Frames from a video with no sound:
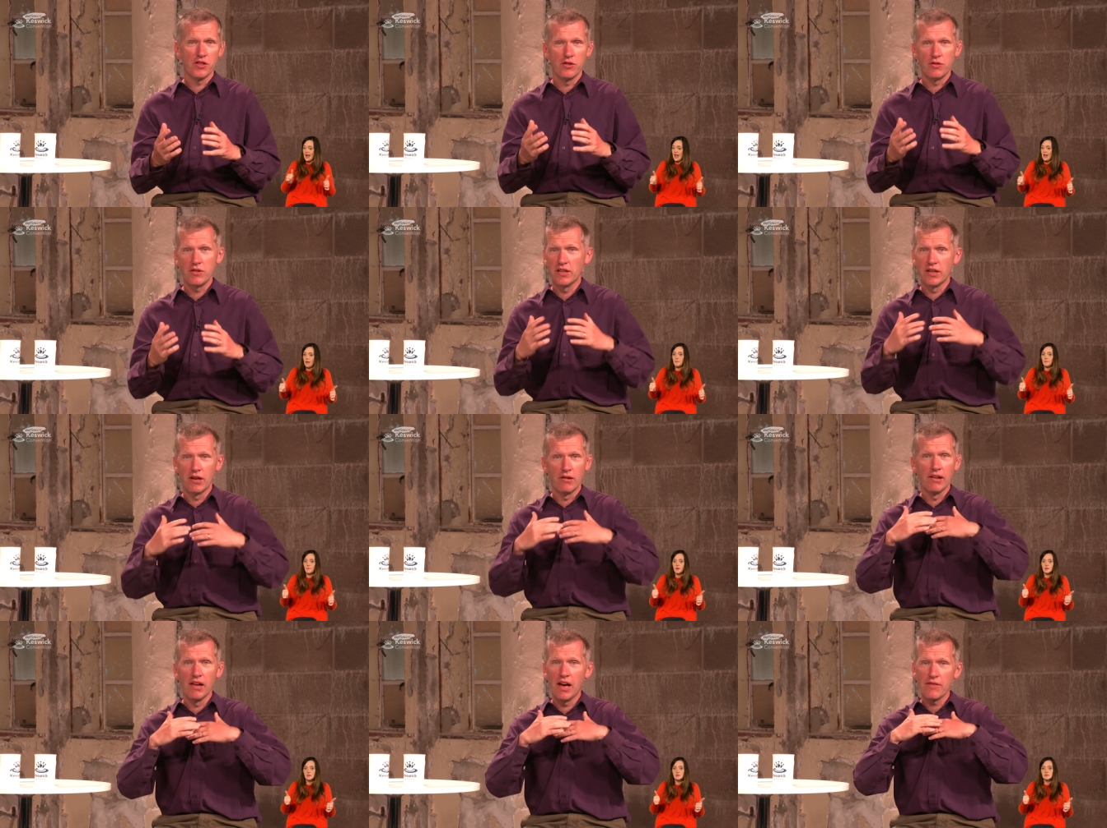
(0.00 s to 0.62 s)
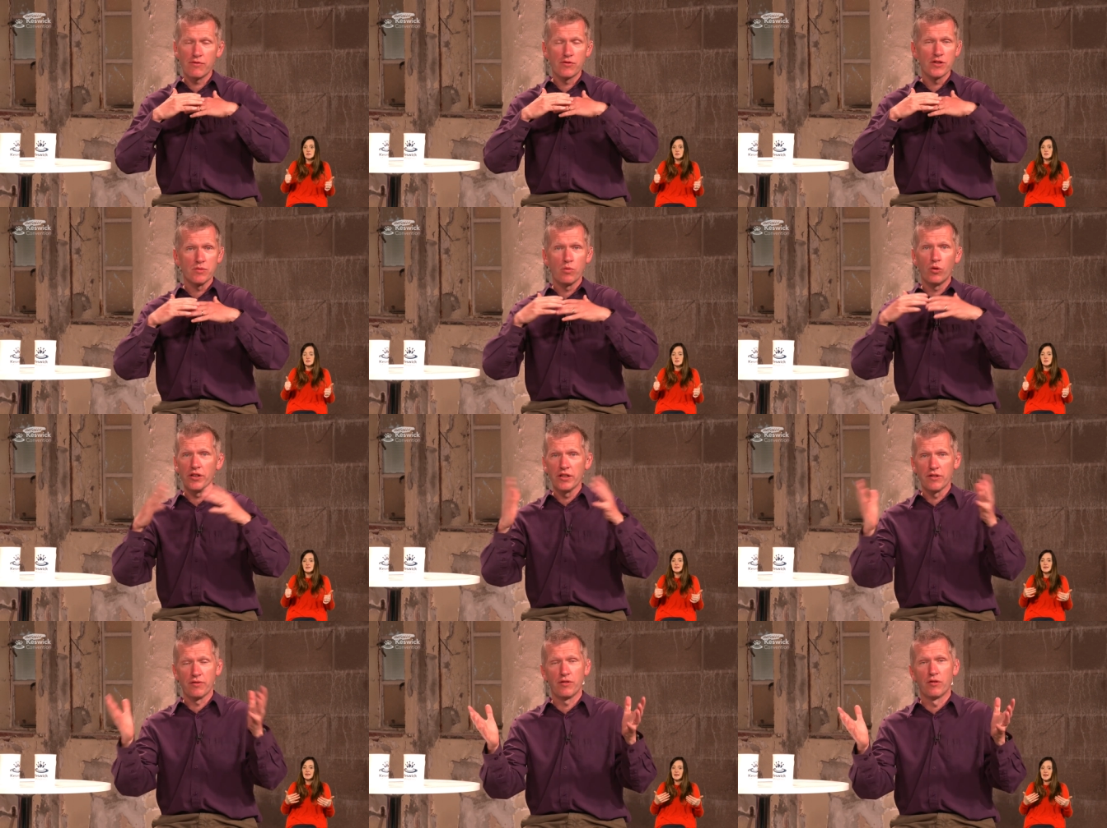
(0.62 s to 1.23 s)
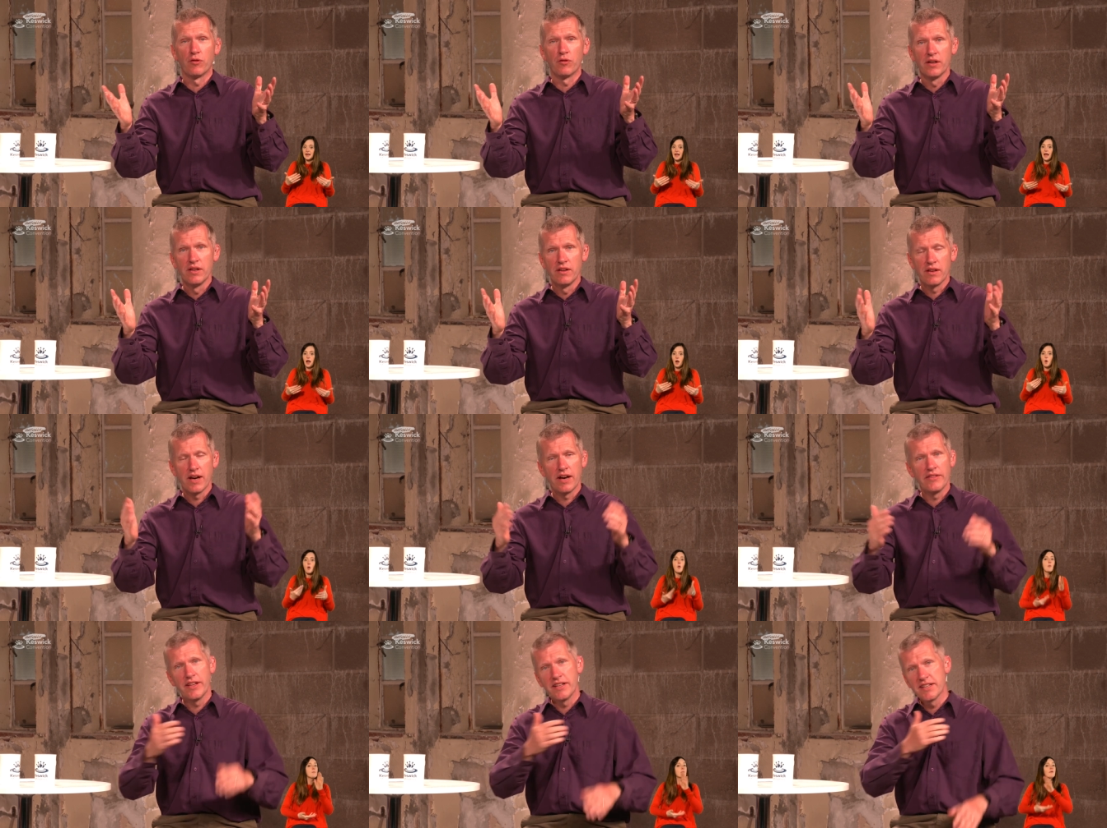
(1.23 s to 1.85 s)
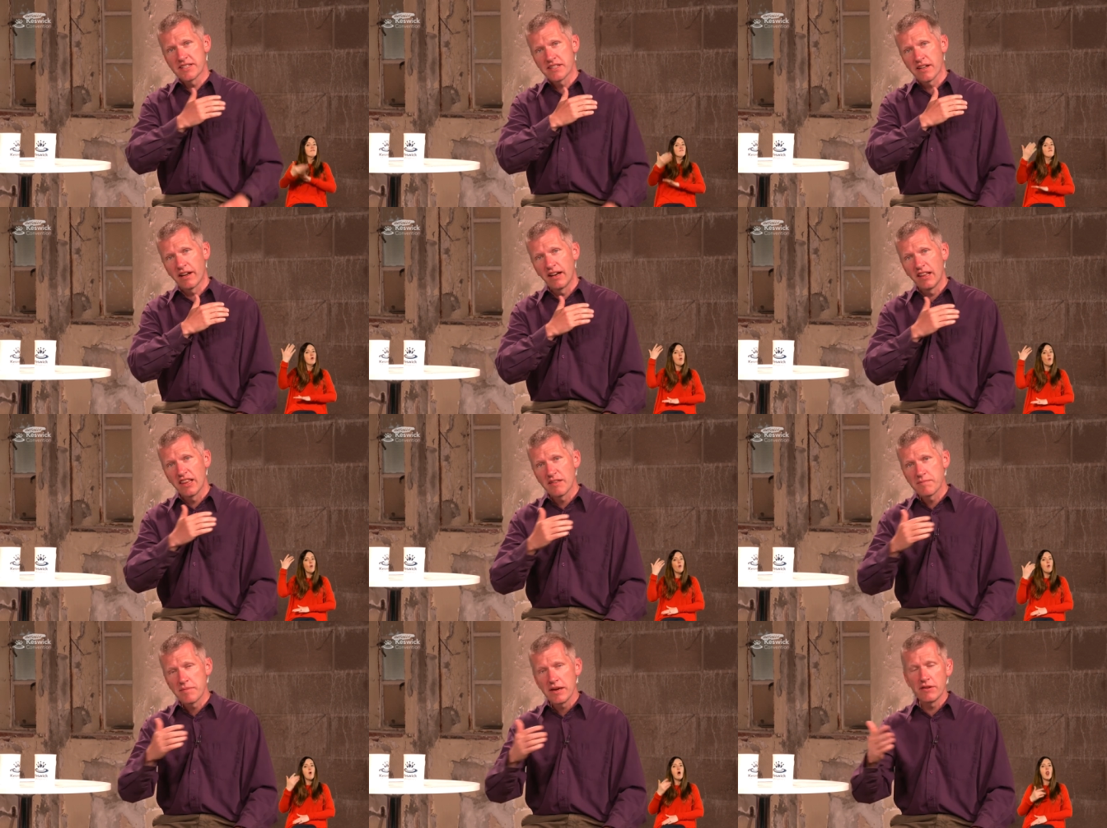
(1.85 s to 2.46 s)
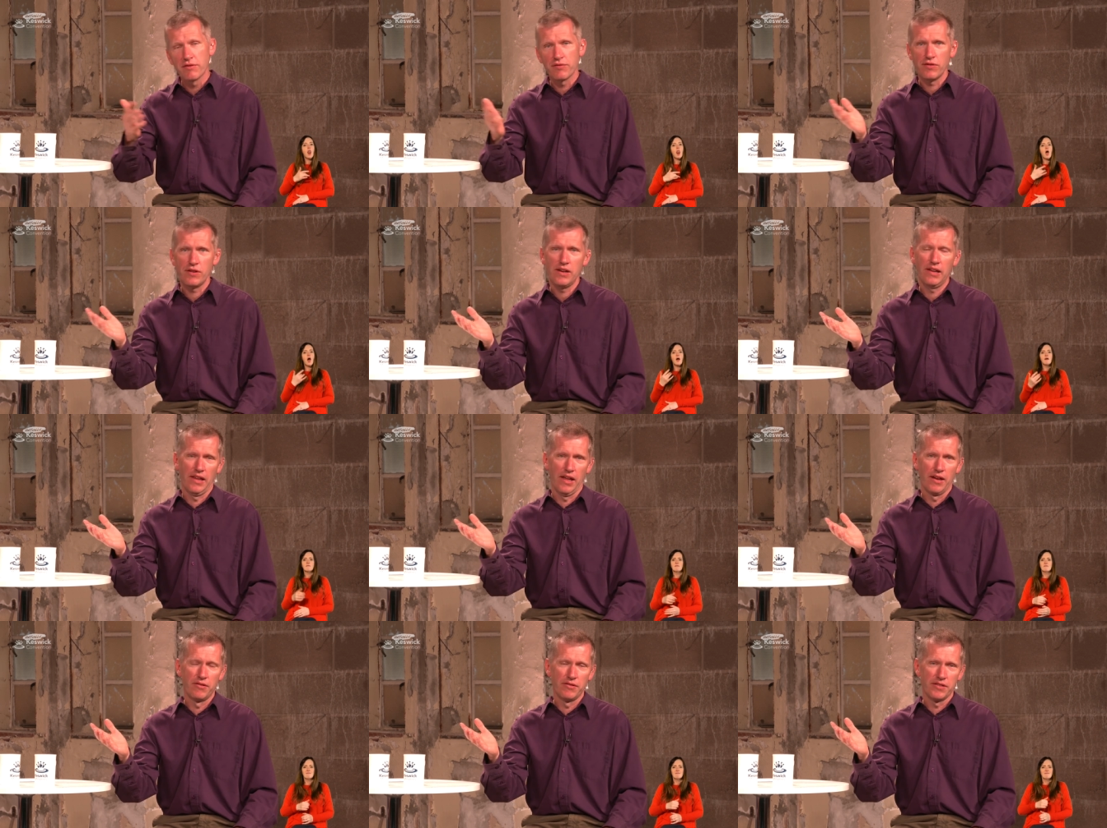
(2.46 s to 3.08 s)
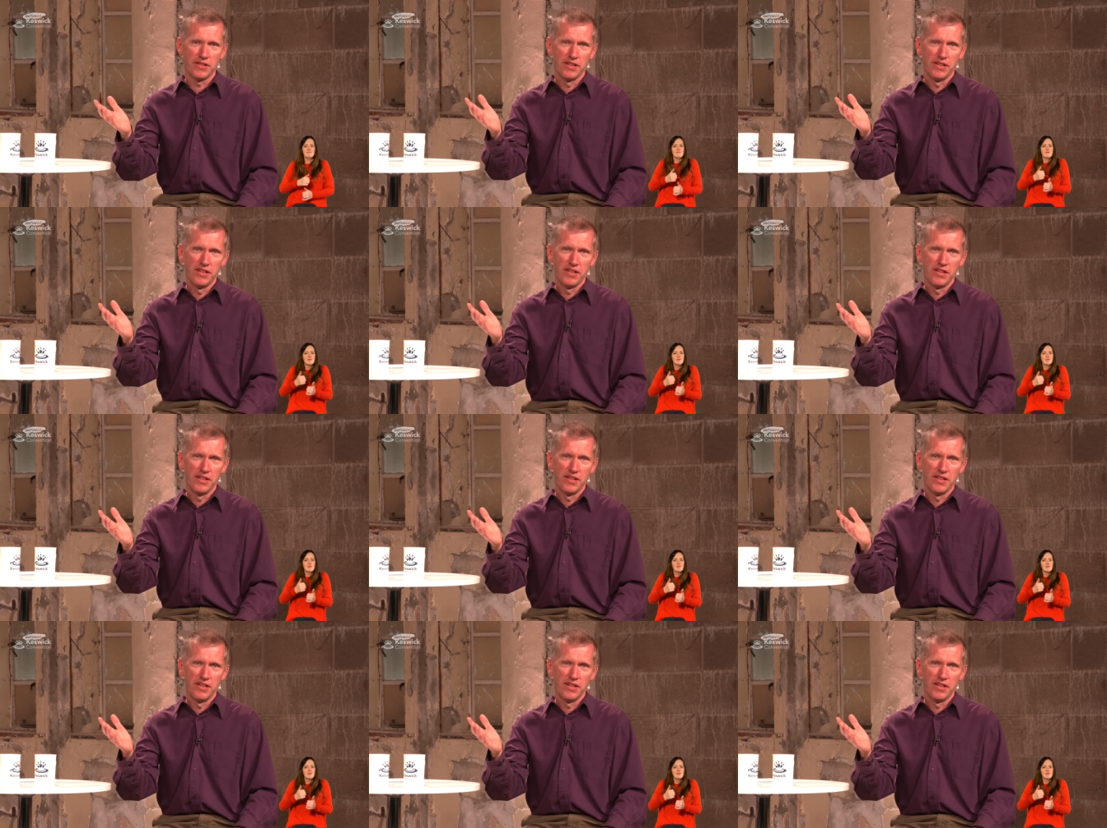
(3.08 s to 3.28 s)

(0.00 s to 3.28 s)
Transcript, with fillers: you know, life was wonderful, and then suddenly they've been furloughed.